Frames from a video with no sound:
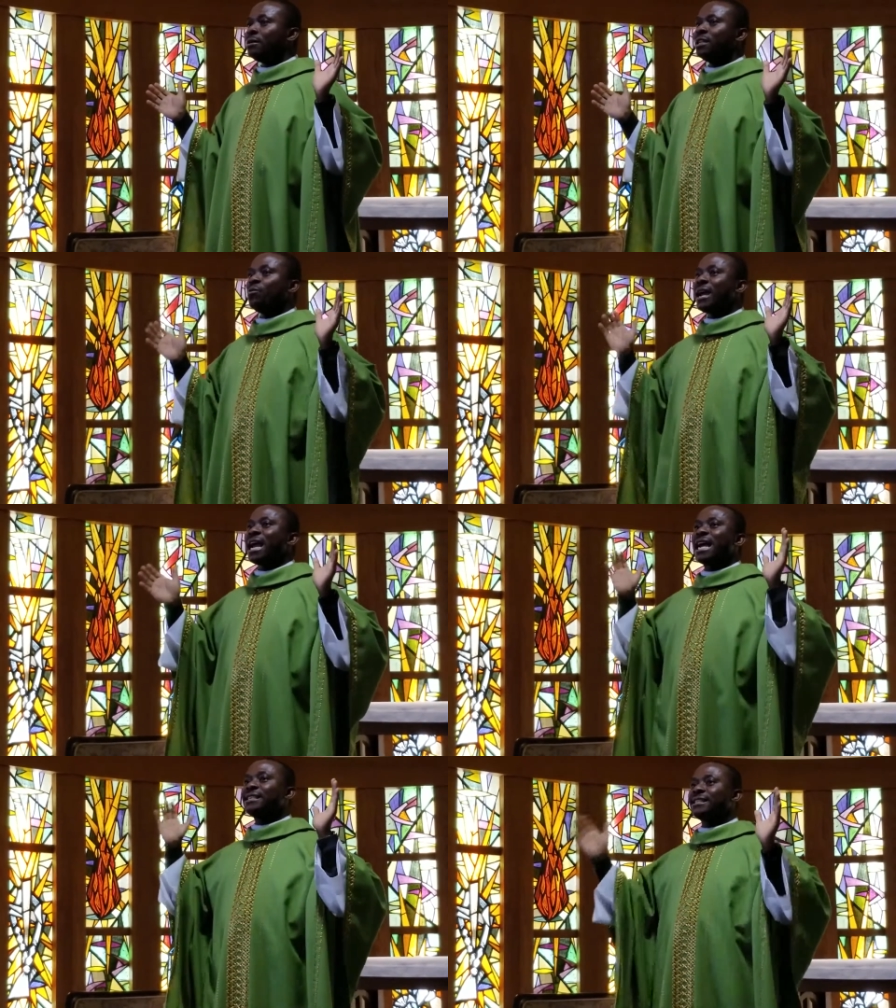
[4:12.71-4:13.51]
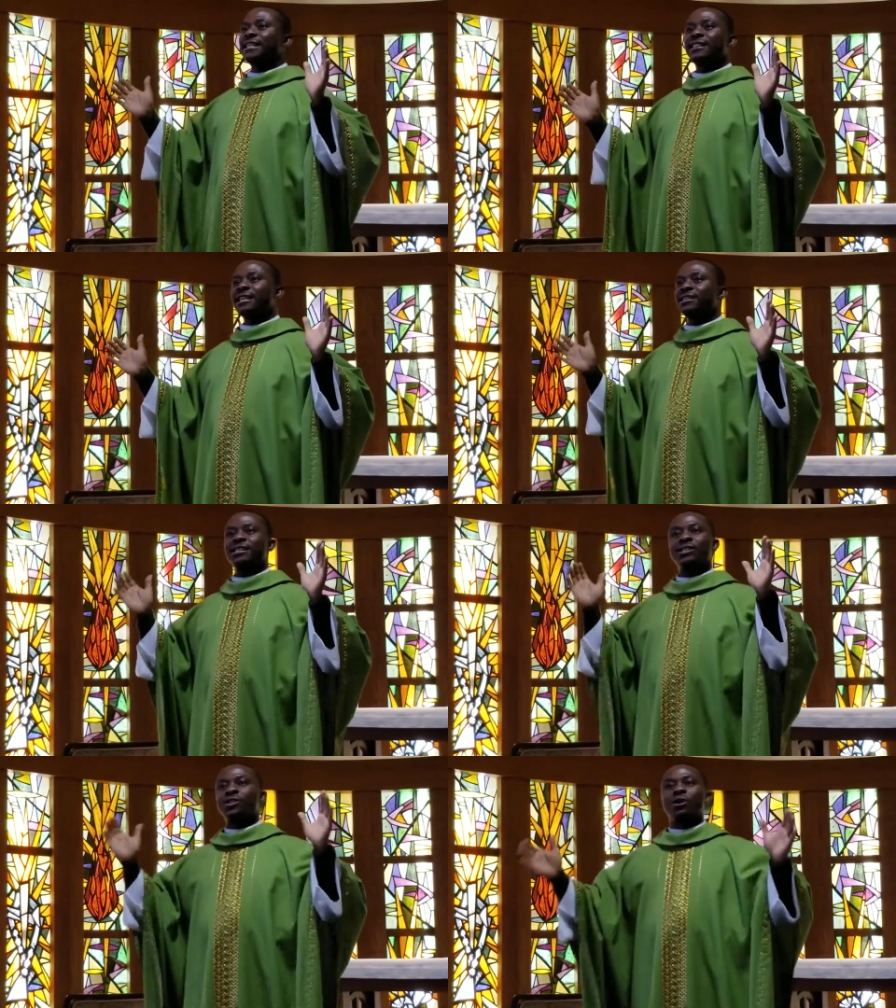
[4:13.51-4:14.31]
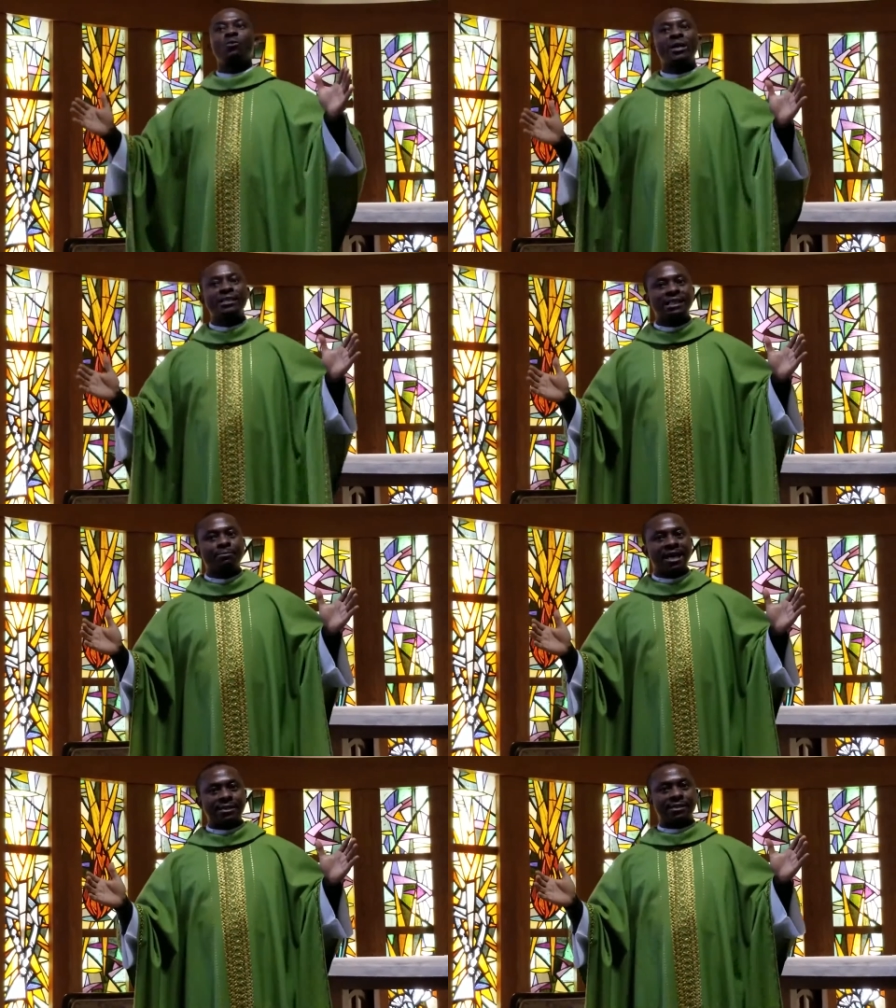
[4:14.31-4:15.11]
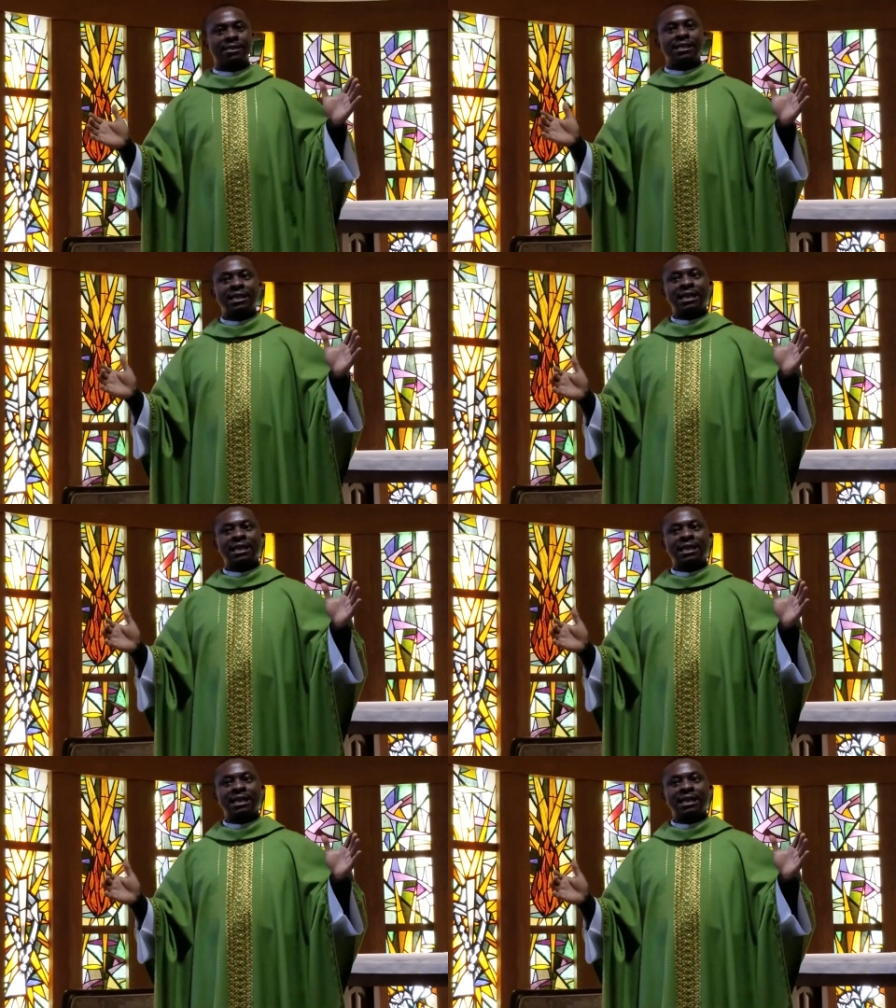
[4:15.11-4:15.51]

The way I see things is always the best.